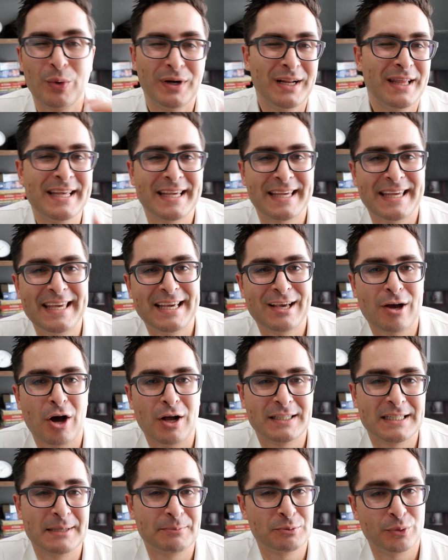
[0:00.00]
One of the key
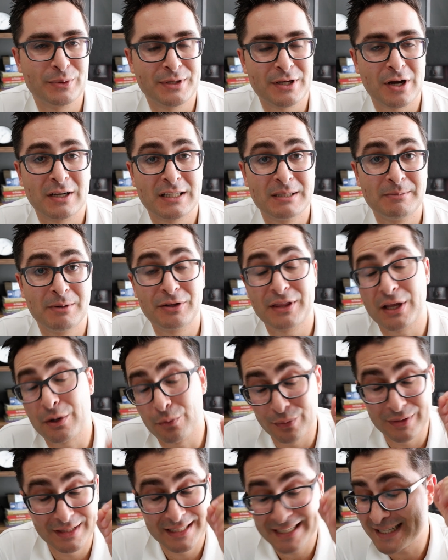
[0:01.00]
concepts we talked about
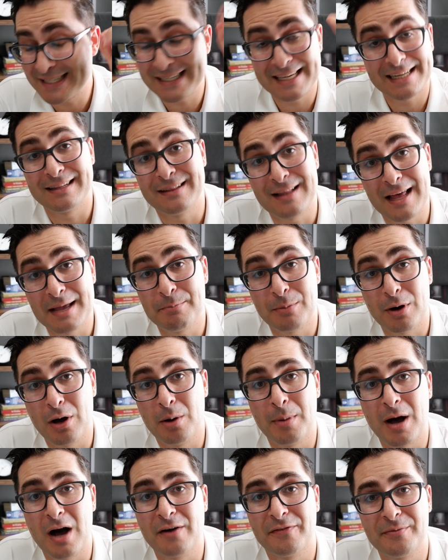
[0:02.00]
that really set a light
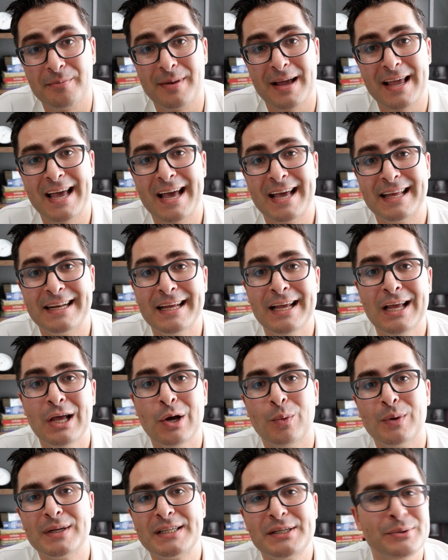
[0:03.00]
bulb off in my head
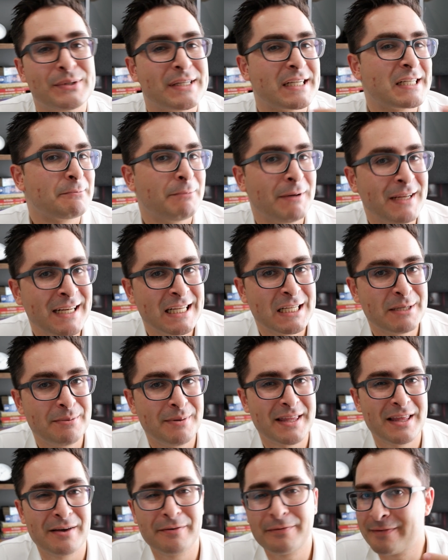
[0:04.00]
was he was explaining to
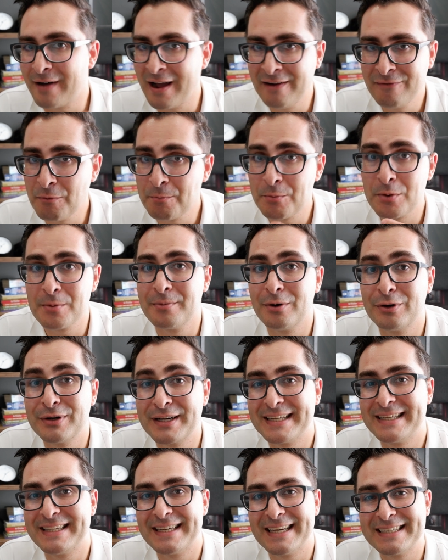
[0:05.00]
me that Fiverr
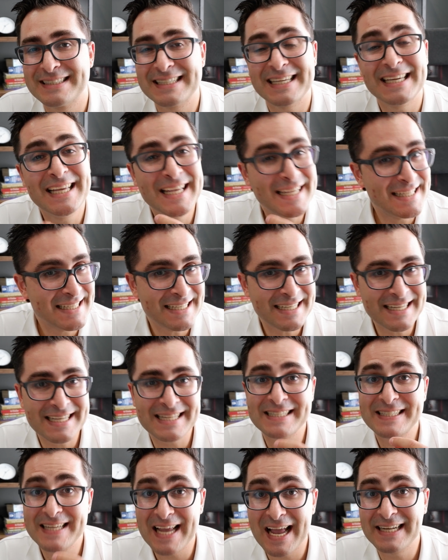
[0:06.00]
promoted gigs isn't
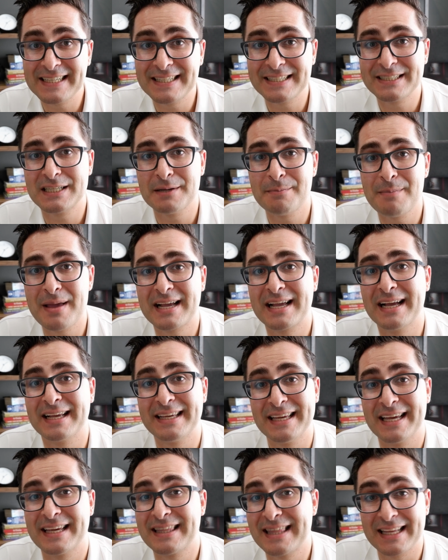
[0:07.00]
intended to make a
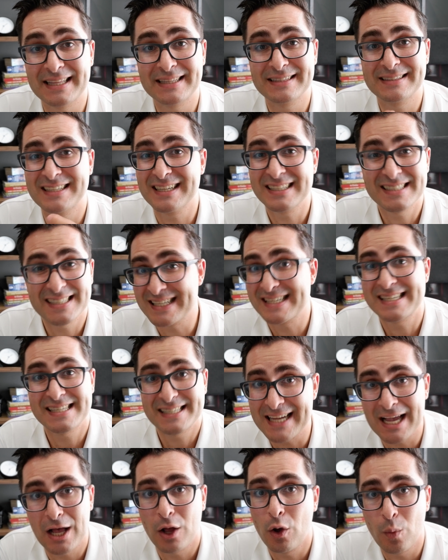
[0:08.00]
gig that doesn't
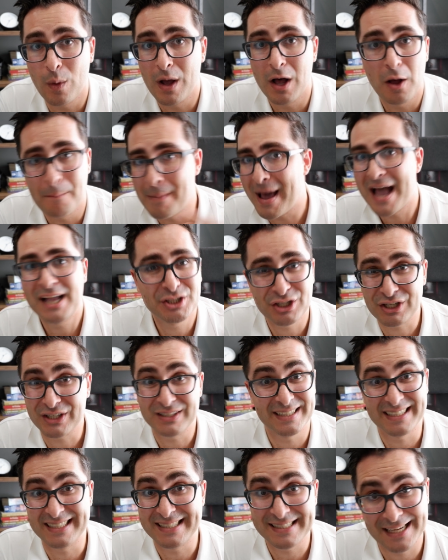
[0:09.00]
sell well
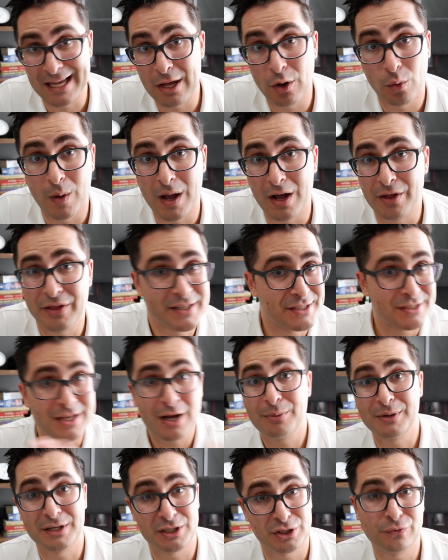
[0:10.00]
magically sell well. It's
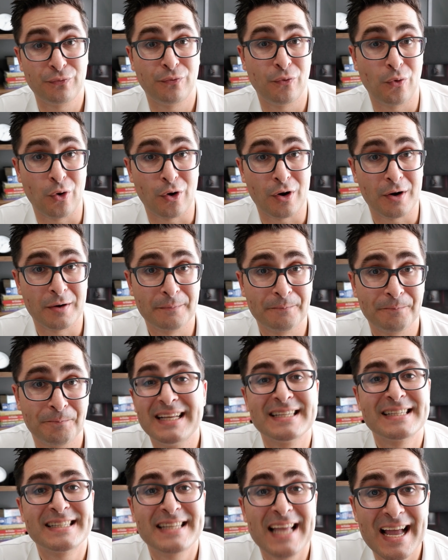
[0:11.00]
not what it's for.
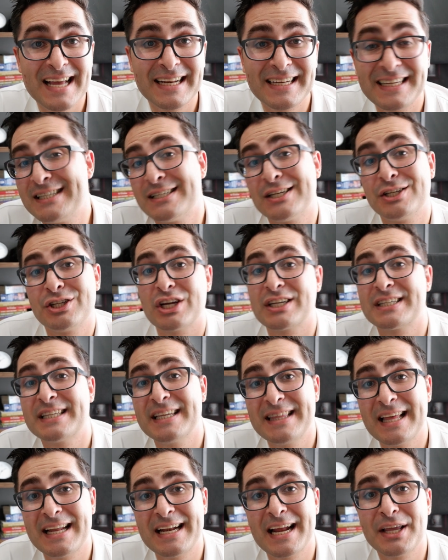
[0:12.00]
Instead, he
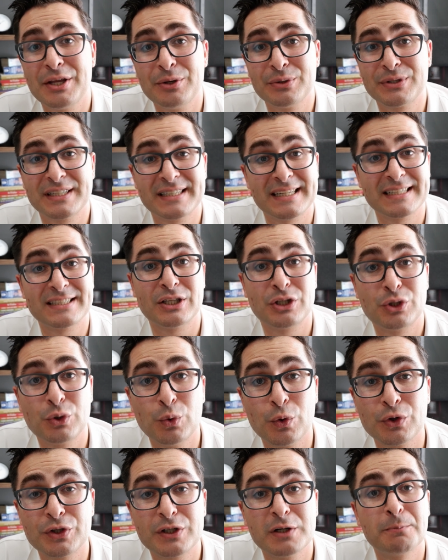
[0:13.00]
suggested that I use it as a
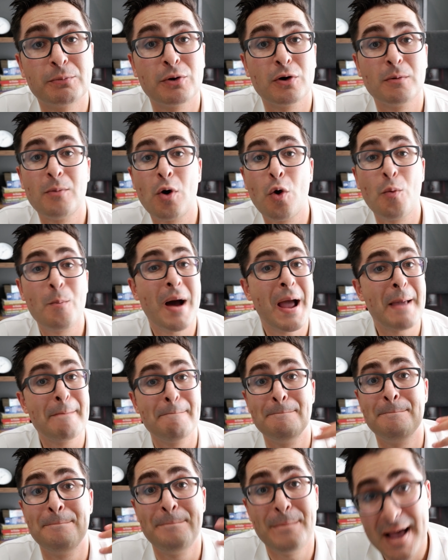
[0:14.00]
tool to promote my
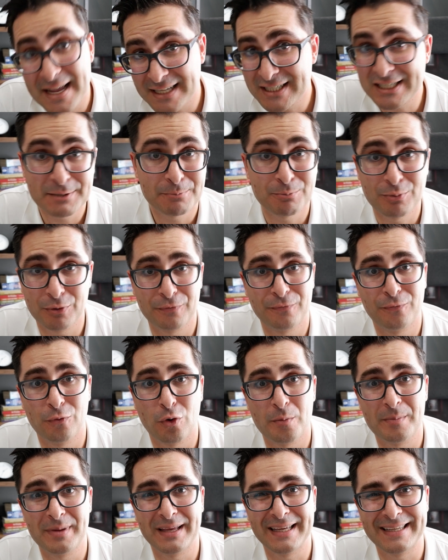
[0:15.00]
best
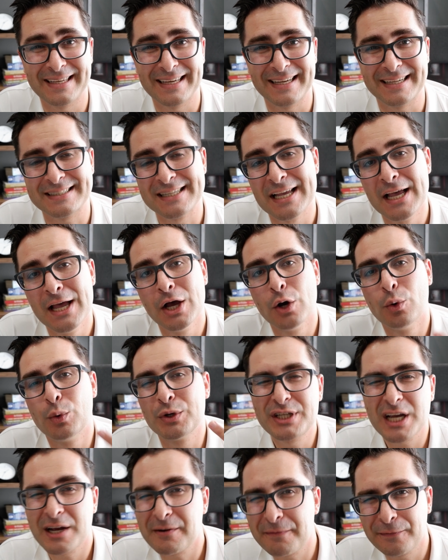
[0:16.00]
performing gigs,
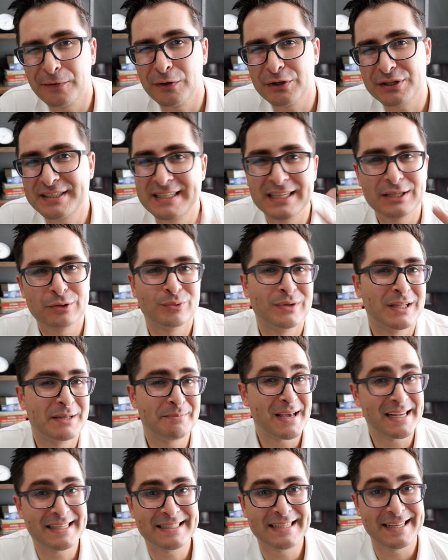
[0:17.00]
which at first didn't really
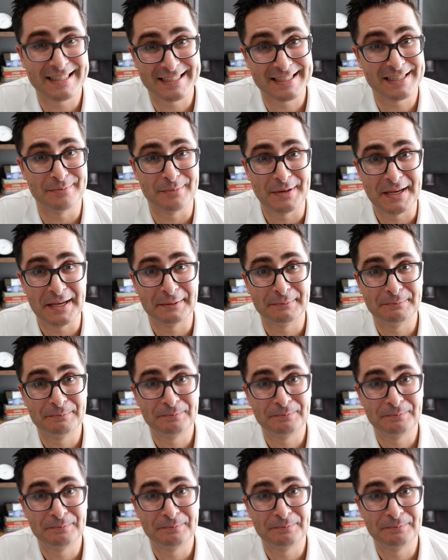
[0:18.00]
make sense to me.